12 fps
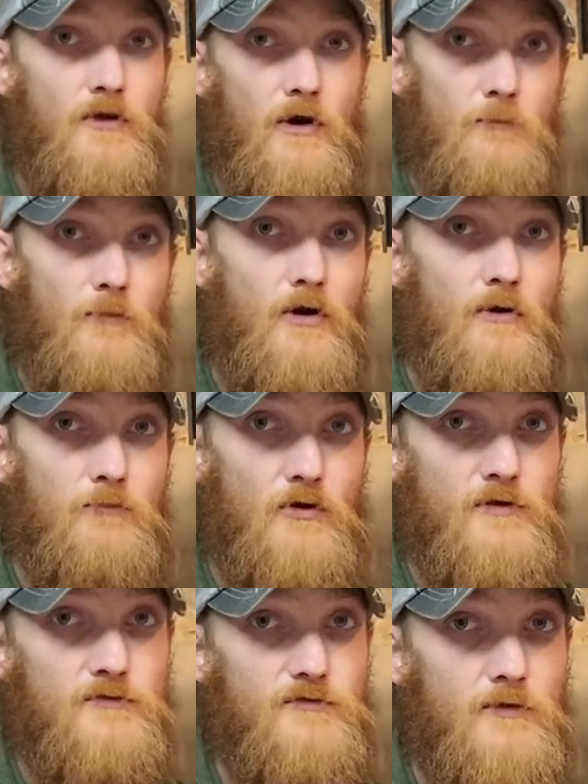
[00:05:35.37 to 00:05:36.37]
Knockmall
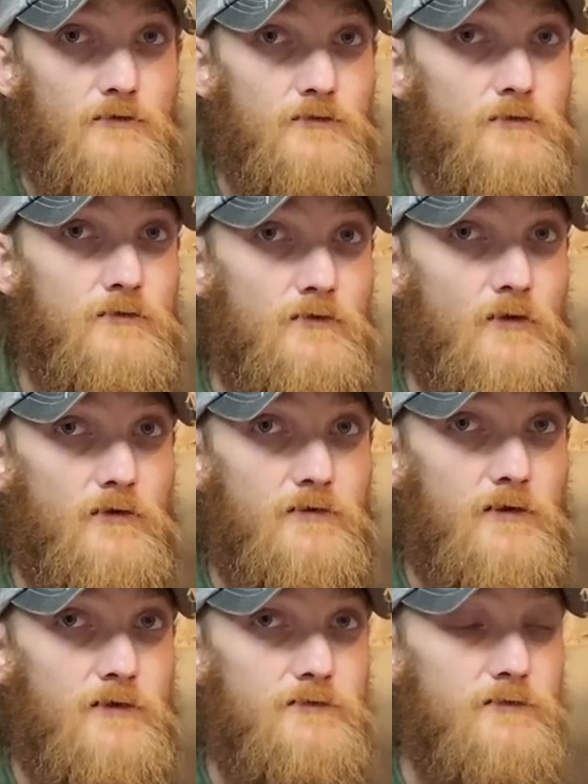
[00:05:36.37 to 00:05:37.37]
Branch Shelter on the
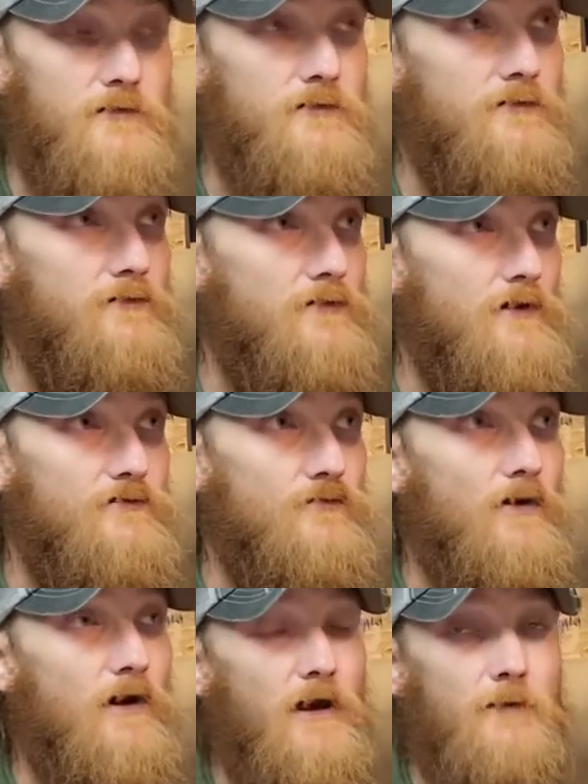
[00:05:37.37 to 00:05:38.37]
AT. That's where I had